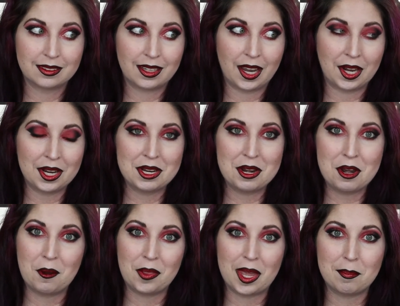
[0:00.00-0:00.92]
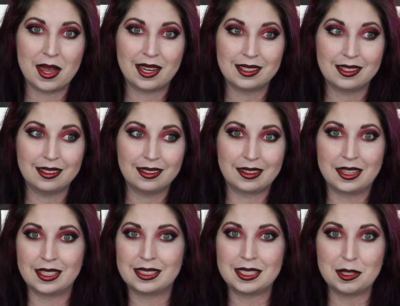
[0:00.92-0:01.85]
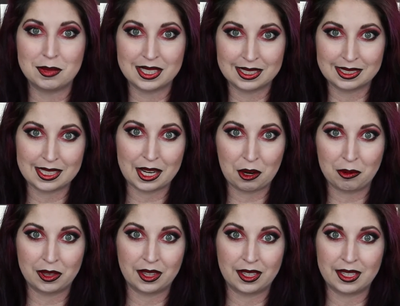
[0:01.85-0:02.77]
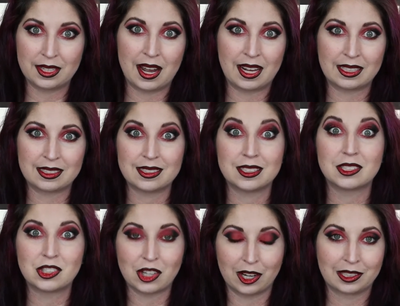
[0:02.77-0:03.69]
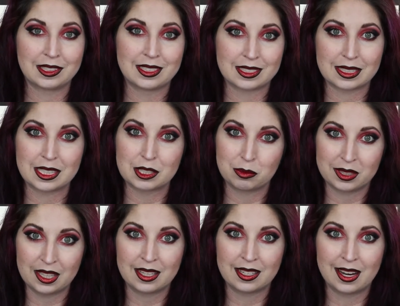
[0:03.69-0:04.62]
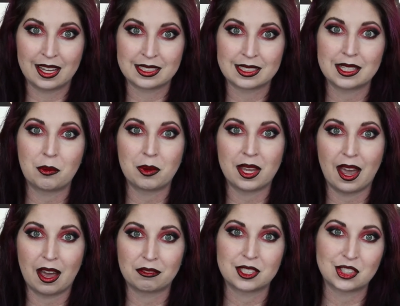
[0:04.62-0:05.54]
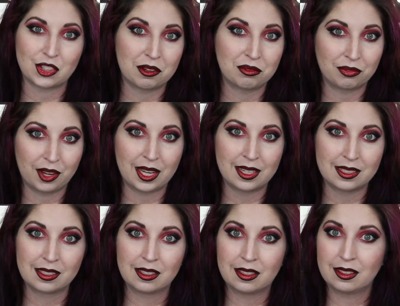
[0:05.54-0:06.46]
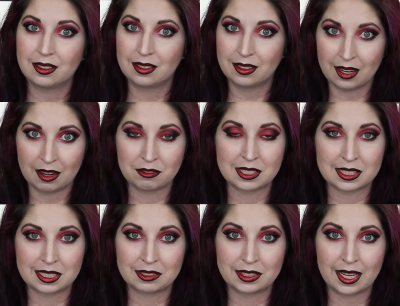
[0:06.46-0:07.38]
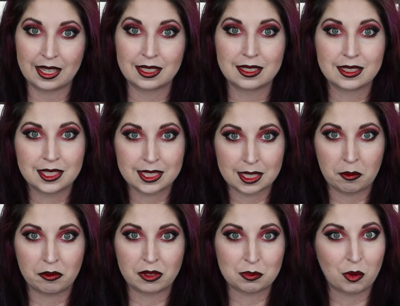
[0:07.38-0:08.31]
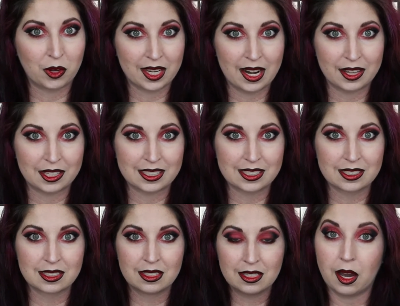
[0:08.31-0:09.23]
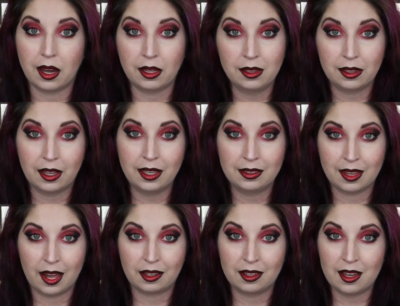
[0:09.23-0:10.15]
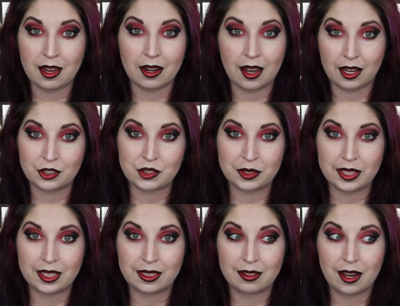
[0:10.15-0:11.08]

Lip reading: I didn't know they meant the demons that are within us, the darkness that's within us that we have to try to fight every single day. Some of us more than others. I like that a lot, actually.